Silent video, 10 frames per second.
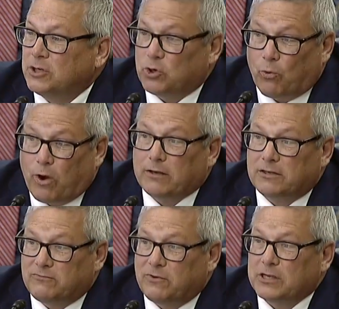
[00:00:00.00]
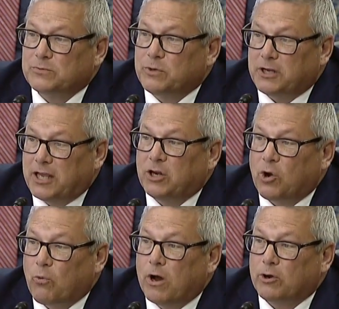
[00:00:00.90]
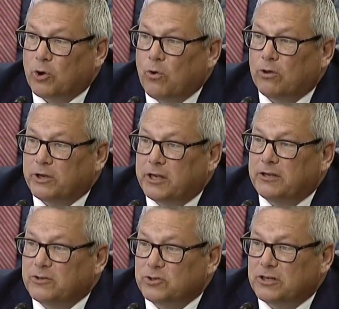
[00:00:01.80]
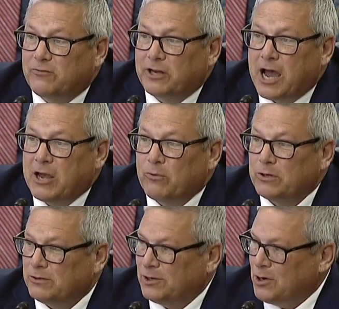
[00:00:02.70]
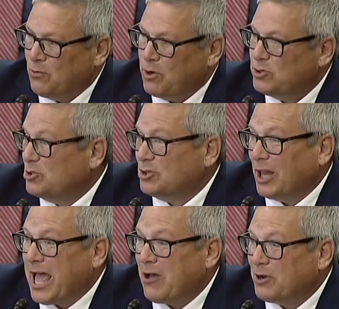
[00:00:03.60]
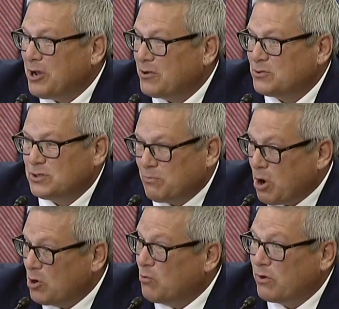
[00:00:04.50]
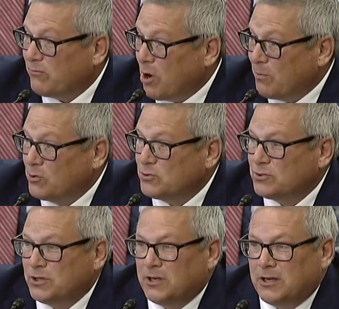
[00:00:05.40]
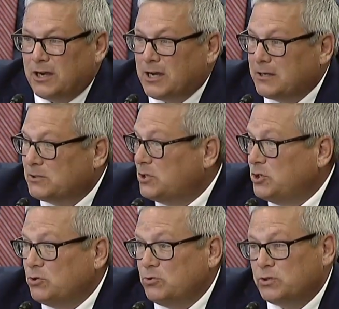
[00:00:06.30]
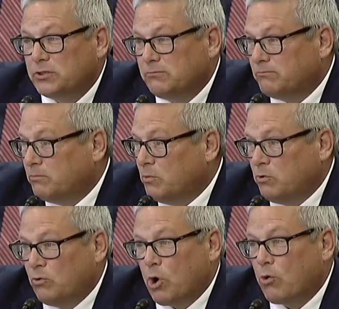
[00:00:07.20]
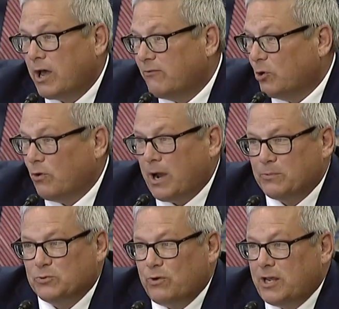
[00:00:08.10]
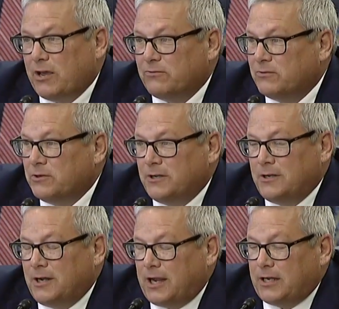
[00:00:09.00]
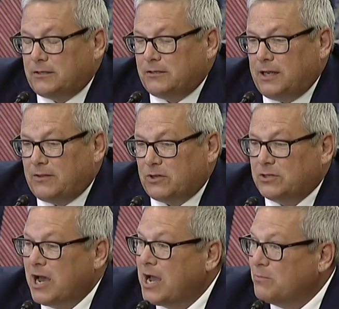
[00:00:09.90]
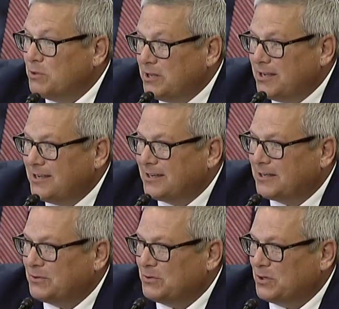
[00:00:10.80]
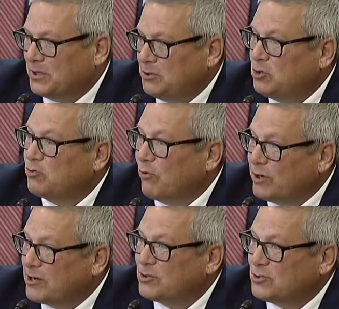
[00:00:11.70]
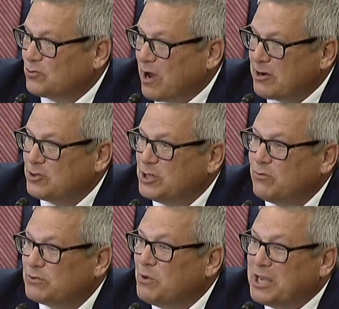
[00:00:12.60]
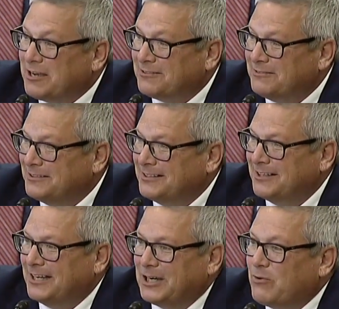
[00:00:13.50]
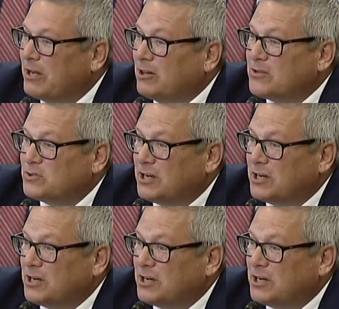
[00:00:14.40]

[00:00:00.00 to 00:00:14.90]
direct investment in our water quality initiative in Iowa, mm-hmm. which has allowed us to partner with farmers to grow cover crops. We have at the time the nutrient reduction strategy was begun, we had less than